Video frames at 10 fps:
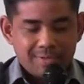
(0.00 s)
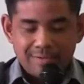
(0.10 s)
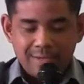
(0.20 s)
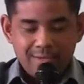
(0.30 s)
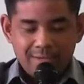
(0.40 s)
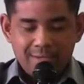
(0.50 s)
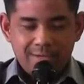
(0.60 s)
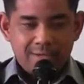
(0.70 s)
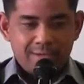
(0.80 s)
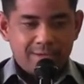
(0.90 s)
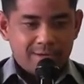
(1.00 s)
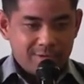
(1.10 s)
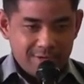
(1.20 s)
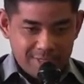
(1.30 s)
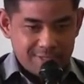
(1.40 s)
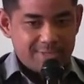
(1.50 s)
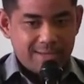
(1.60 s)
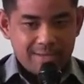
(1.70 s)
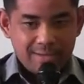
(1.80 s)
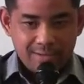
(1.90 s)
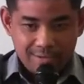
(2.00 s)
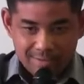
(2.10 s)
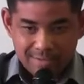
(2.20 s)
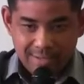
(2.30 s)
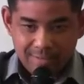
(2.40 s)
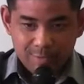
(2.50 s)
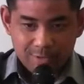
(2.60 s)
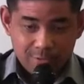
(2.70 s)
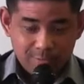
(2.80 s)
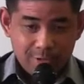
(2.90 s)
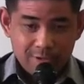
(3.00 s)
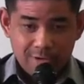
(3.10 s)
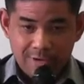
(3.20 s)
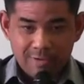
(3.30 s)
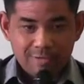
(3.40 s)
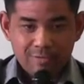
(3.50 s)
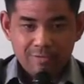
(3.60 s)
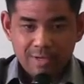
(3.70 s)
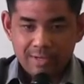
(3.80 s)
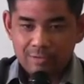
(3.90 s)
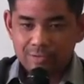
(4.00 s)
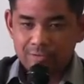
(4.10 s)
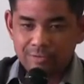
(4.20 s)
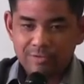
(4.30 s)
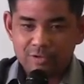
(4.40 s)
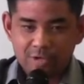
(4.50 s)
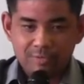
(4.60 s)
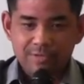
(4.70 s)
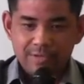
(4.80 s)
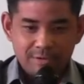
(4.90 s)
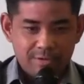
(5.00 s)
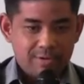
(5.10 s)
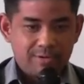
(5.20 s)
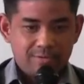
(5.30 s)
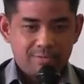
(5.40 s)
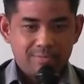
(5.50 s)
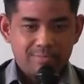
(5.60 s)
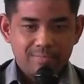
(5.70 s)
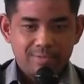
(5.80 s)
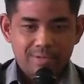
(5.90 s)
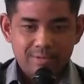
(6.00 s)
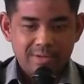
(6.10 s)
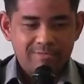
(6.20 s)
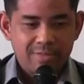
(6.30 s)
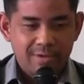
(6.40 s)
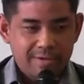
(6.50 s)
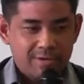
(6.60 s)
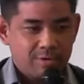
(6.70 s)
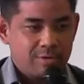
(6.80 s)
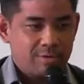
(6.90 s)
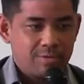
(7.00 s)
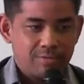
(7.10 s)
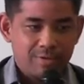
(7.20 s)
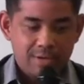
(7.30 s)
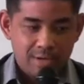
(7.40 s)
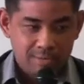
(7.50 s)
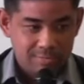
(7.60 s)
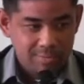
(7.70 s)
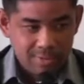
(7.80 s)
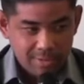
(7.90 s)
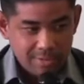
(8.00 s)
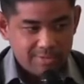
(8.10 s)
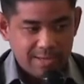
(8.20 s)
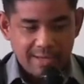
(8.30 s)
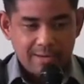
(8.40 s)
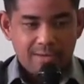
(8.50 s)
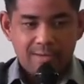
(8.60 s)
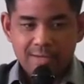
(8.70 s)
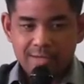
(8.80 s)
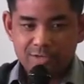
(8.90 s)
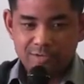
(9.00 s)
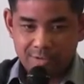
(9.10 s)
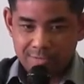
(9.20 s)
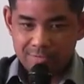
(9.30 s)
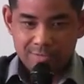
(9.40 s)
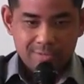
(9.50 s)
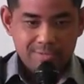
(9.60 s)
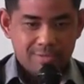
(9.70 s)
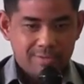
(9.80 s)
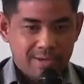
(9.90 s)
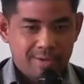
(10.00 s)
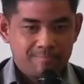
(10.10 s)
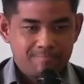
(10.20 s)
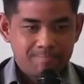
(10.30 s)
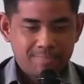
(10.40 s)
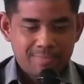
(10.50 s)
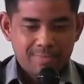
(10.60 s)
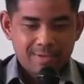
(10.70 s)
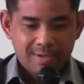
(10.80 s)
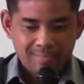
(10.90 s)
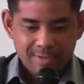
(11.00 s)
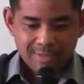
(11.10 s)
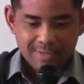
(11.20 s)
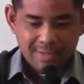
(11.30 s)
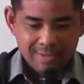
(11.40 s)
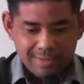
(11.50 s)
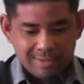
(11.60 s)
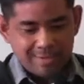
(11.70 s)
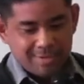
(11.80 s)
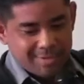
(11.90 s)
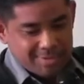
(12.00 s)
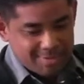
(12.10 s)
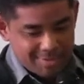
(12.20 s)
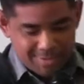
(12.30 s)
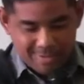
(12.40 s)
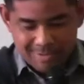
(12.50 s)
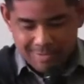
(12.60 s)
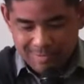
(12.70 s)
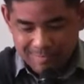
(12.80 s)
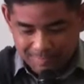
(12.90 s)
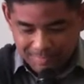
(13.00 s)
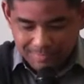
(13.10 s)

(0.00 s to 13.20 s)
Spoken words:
You know, he acknowledges that. He knows that. What you're going through, He knows all of the troubles that you're going through. So never think that you're going through it alone, any struggles, okay? Amen to that. So